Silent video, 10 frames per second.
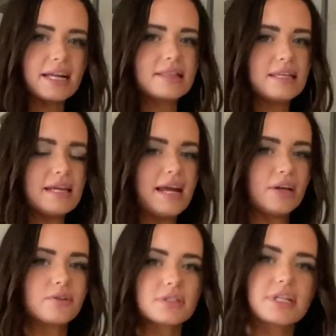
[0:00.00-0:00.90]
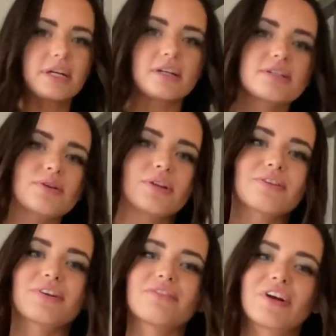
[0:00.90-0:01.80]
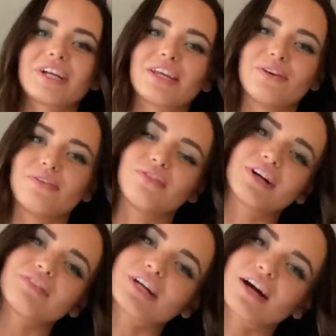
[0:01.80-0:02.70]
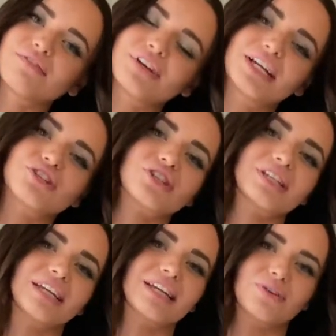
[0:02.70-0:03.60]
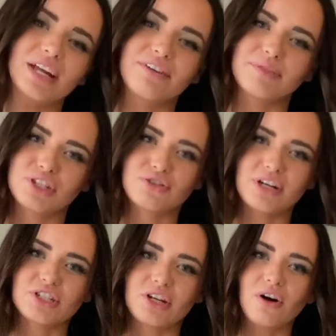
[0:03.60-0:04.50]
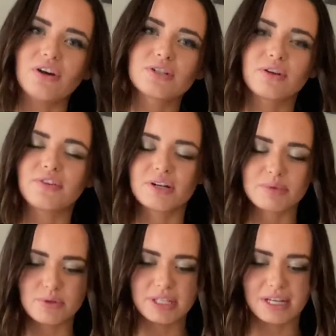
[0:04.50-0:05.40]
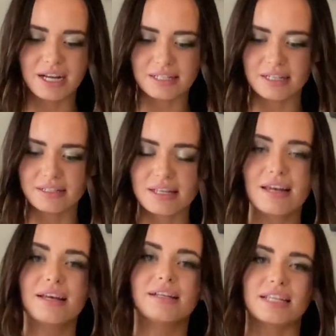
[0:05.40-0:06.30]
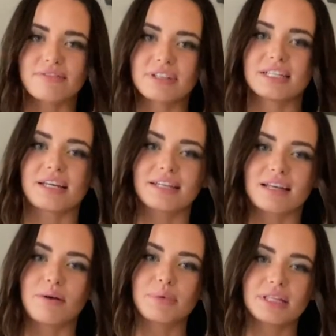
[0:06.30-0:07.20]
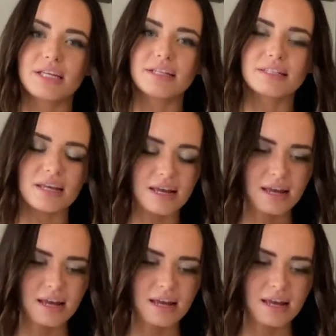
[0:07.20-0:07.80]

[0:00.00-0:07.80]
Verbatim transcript: at the ankles here. So they're very, very cute, very, very comfy. It's just like they don't have much stretch at all. So if you're in between sizes, definitely size up in these.